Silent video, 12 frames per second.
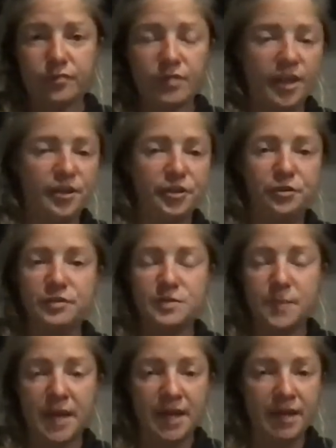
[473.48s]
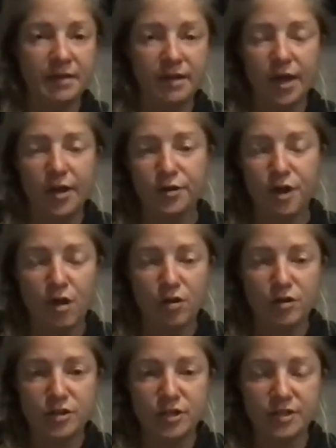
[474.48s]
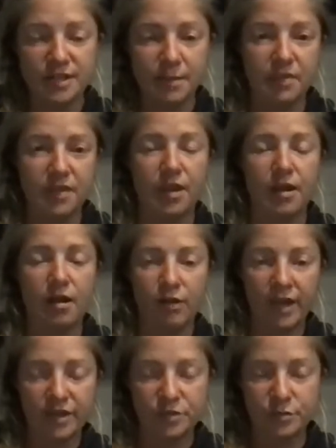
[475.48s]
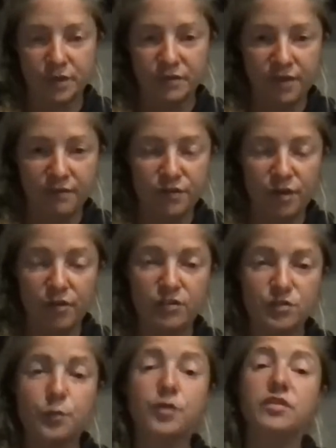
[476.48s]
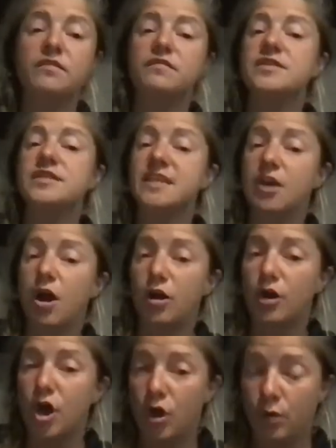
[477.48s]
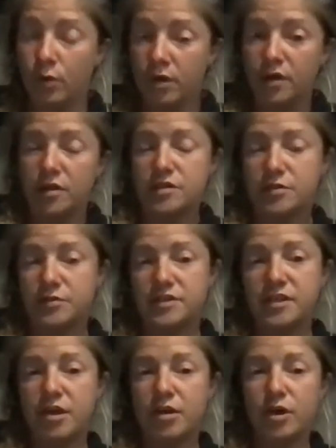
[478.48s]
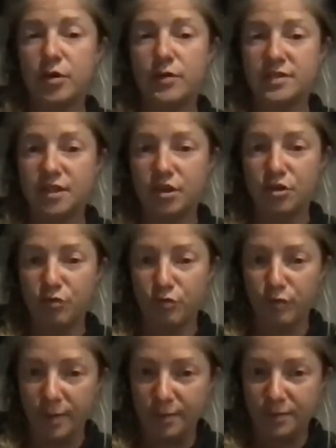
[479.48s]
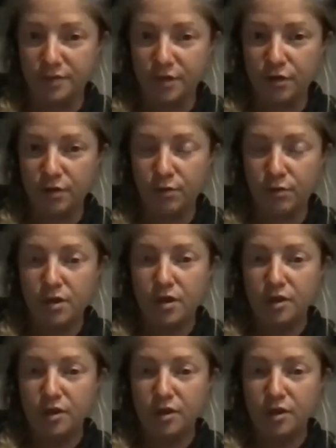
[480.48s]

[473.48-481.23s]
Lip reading: and you spend $100 on something, I'll get $25 worth of CRO. So CRO is the crypto.com